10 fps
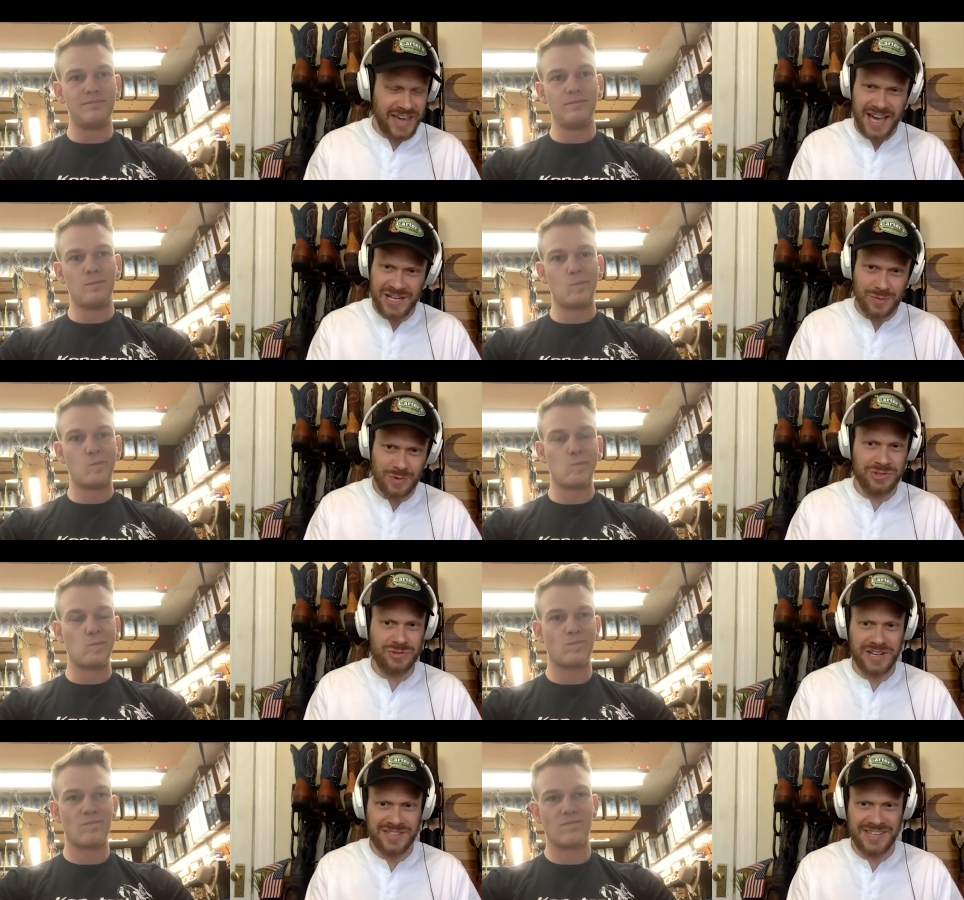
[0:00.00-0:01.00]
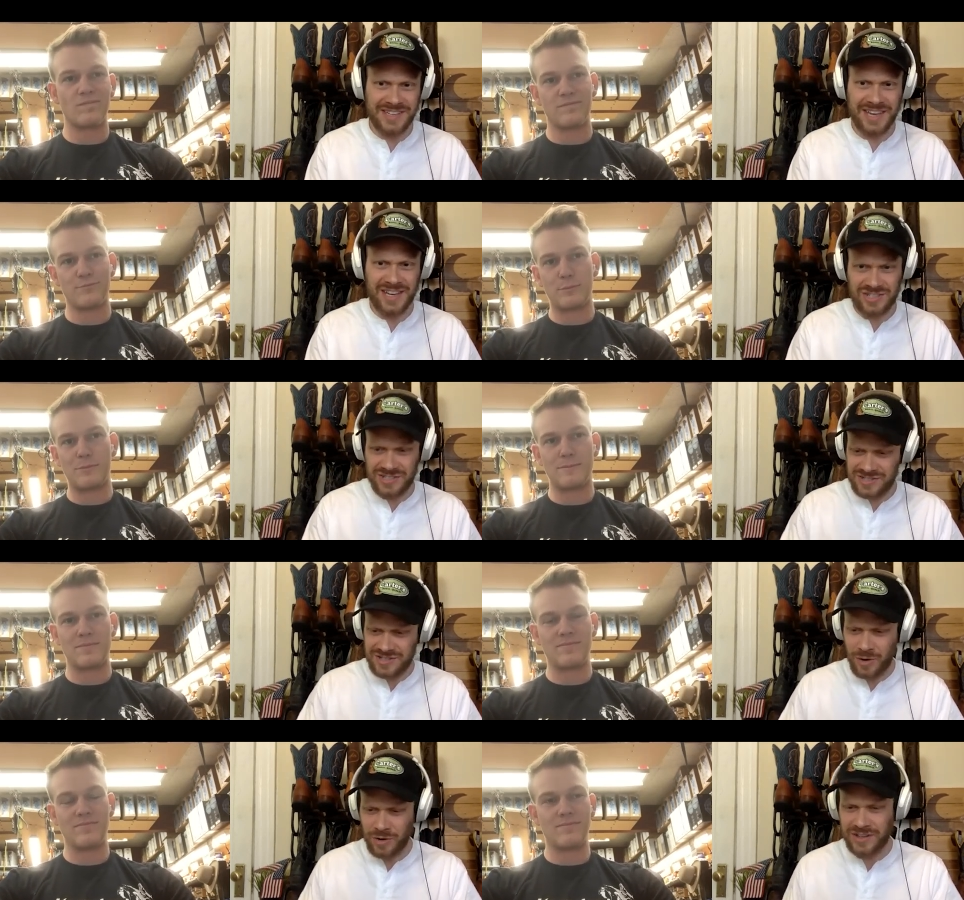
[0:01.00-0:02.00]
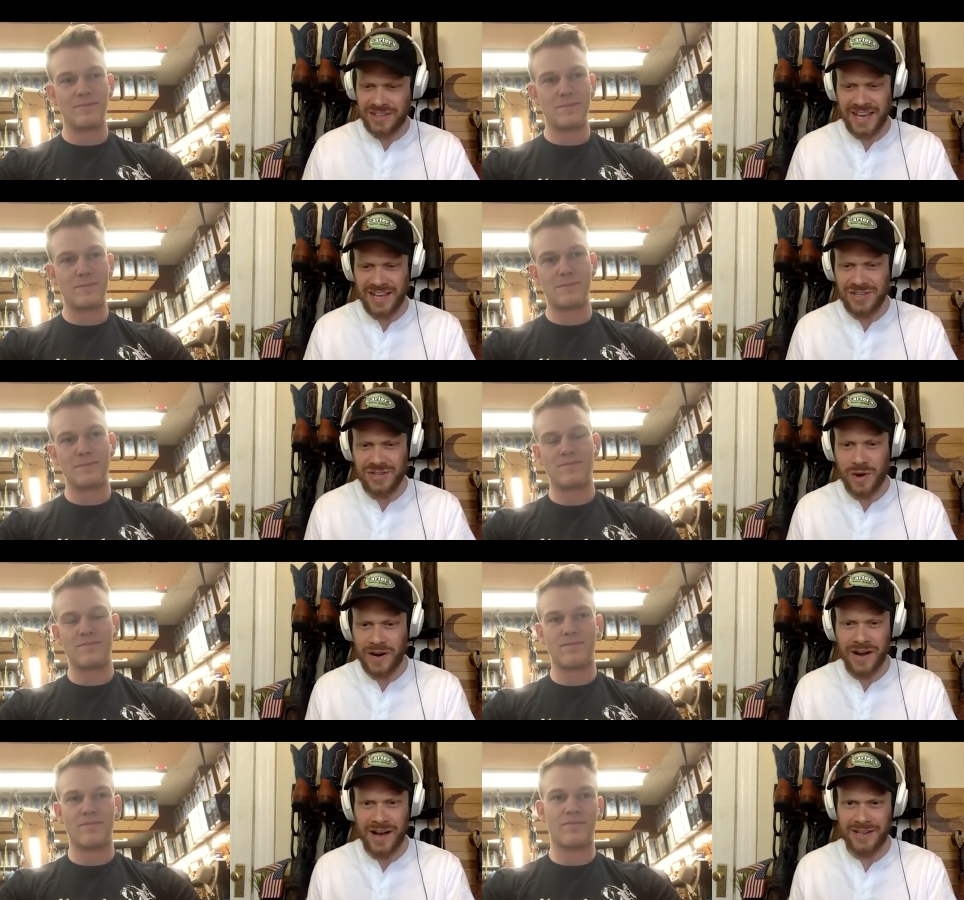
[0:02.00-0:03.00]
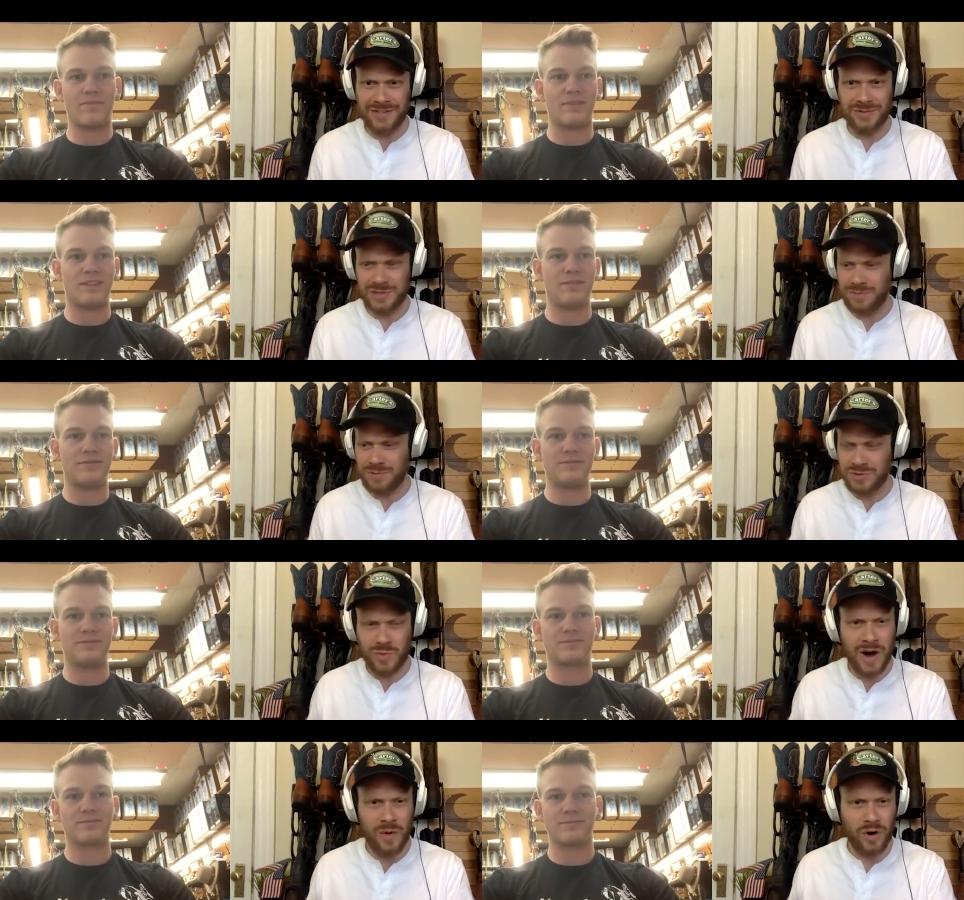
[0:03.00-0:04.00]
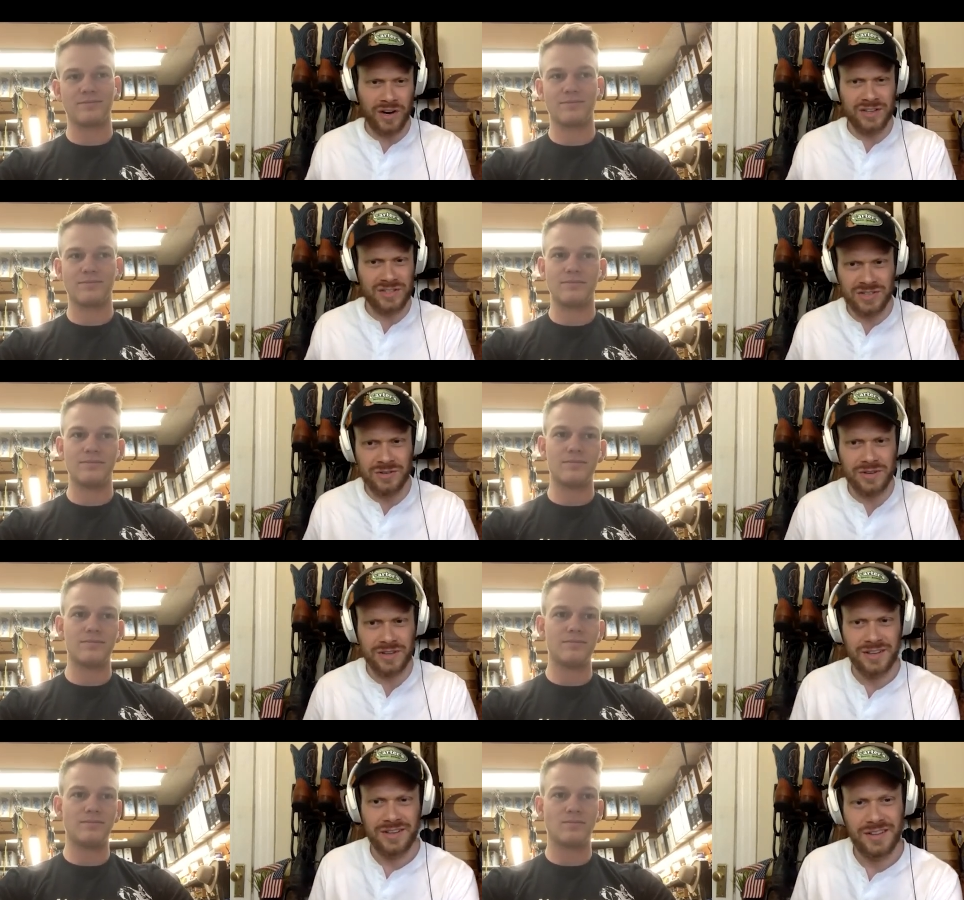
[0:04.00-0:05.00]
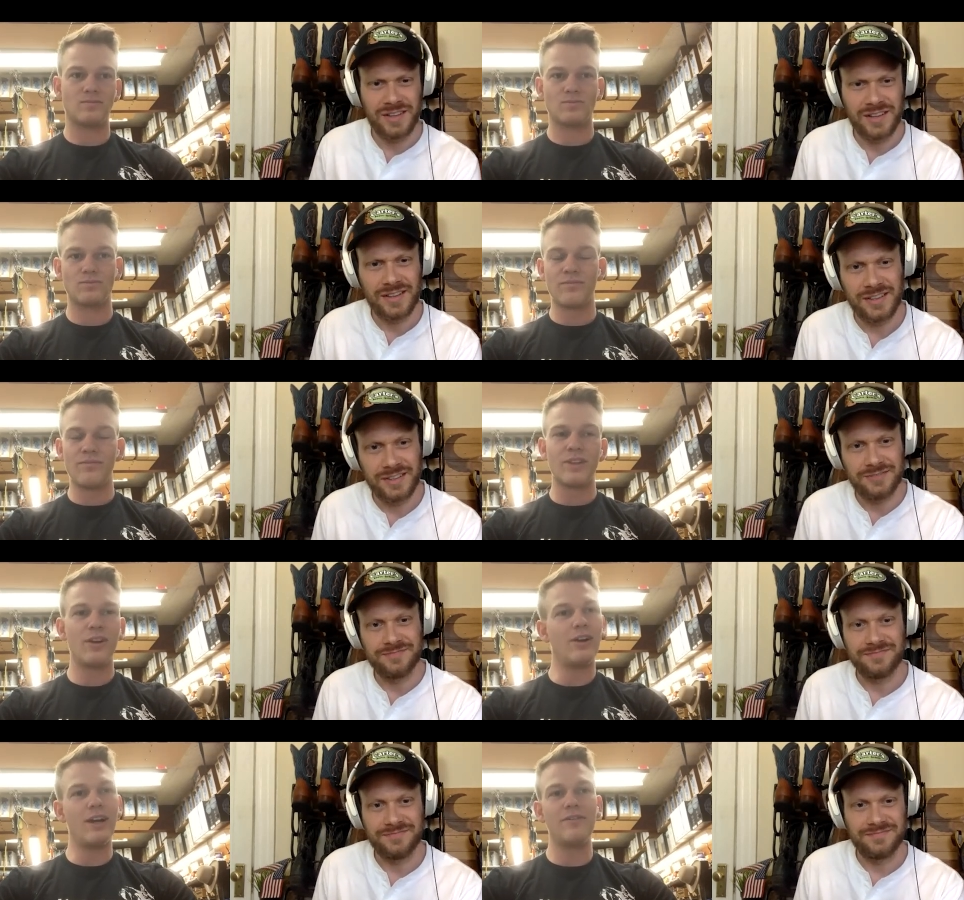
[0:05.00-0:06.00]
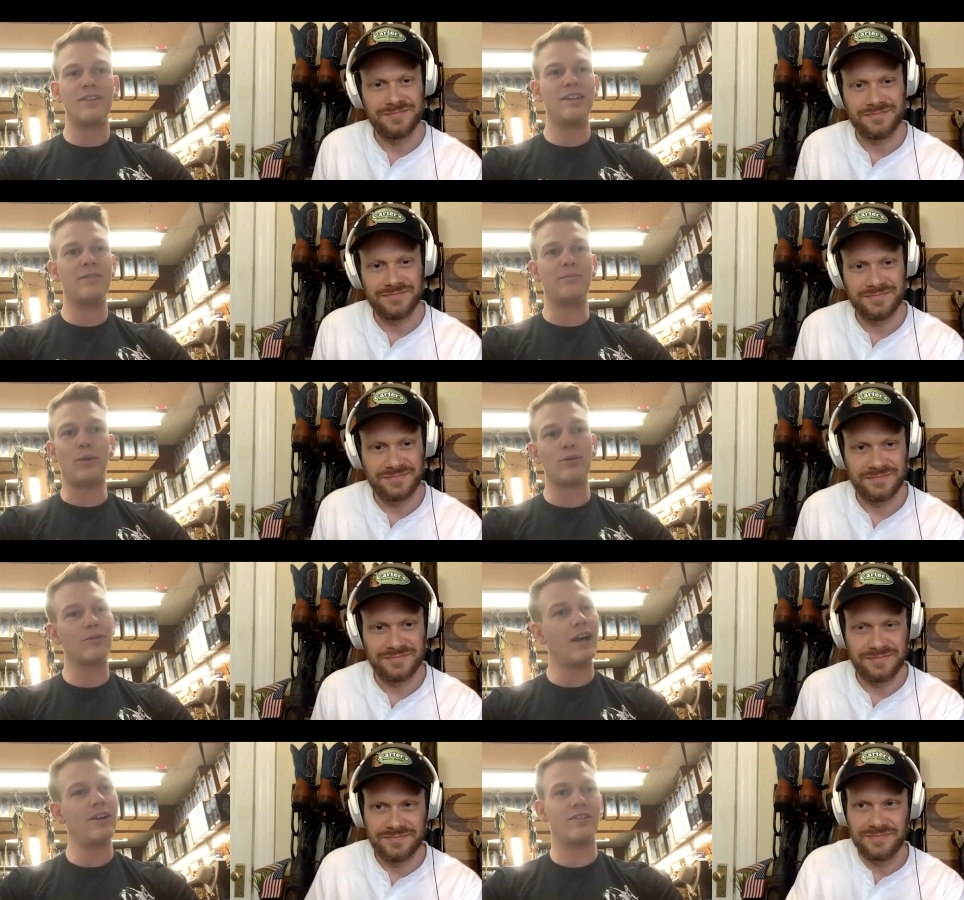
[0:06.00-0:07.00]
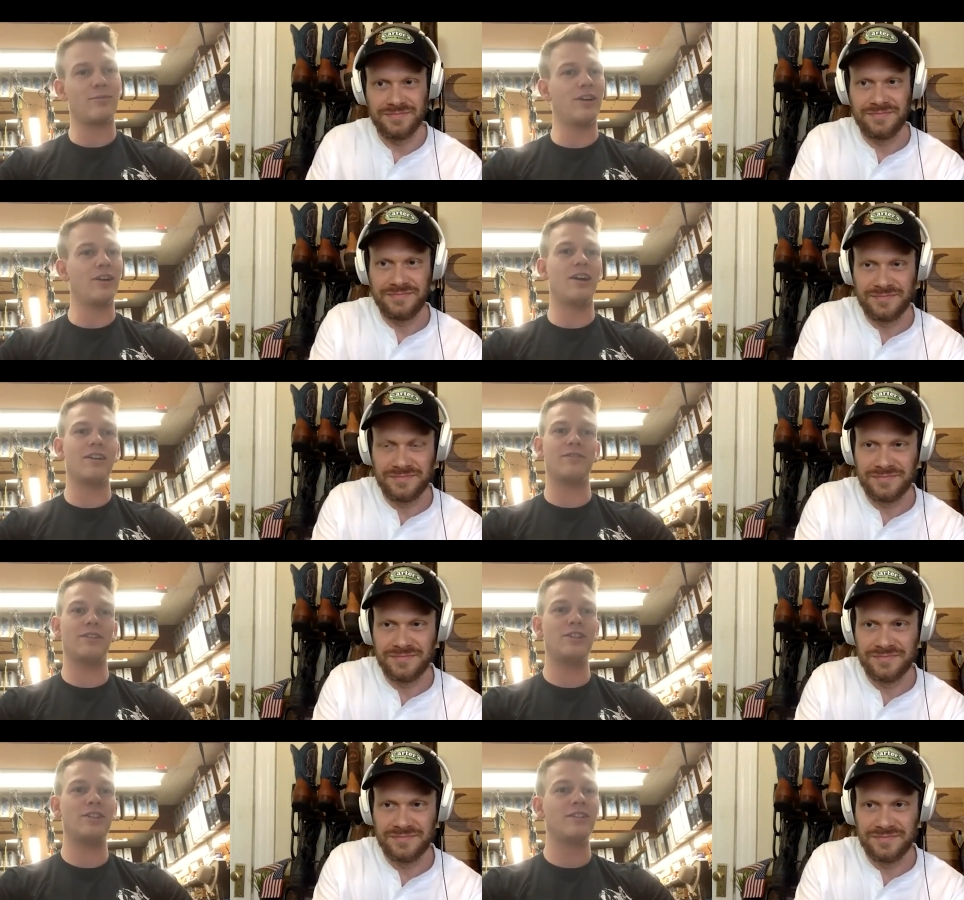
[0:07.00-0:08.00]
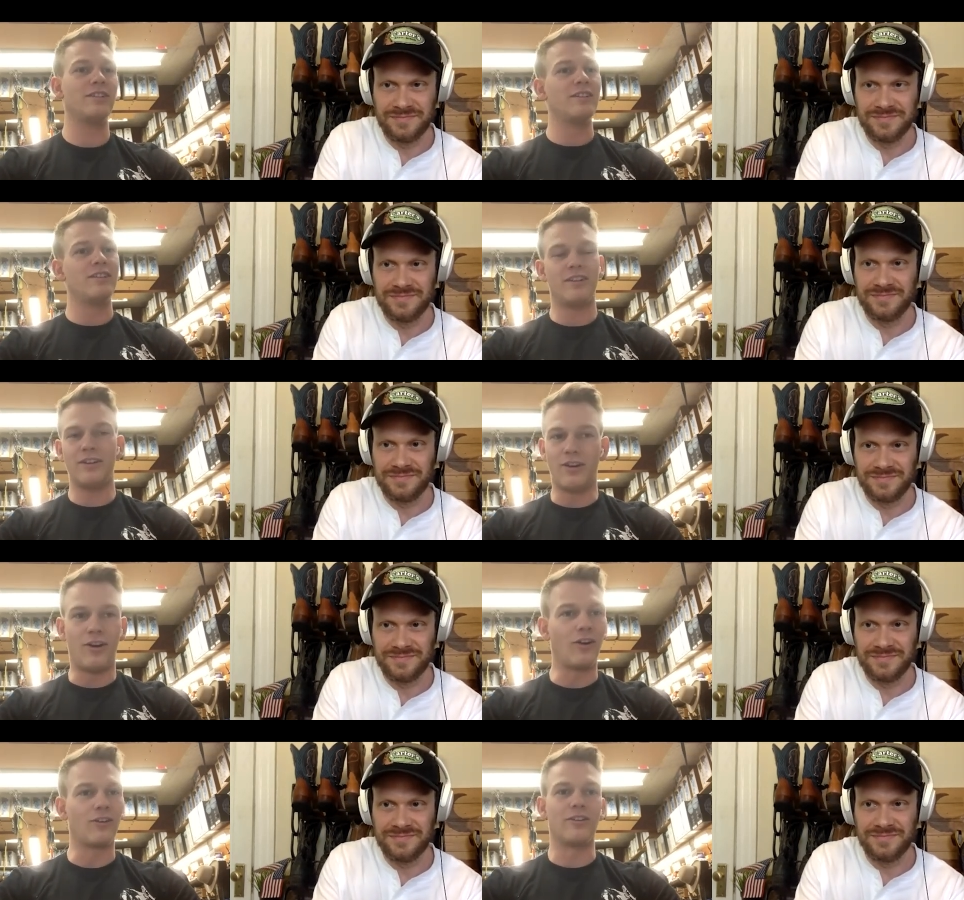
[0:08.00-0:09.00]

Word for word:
Speaker 1: casual dressy occasions, or can you wear ostrich boots while working too?
Speaker 2: Oh, I've seen bull riders wear ostrich they're hard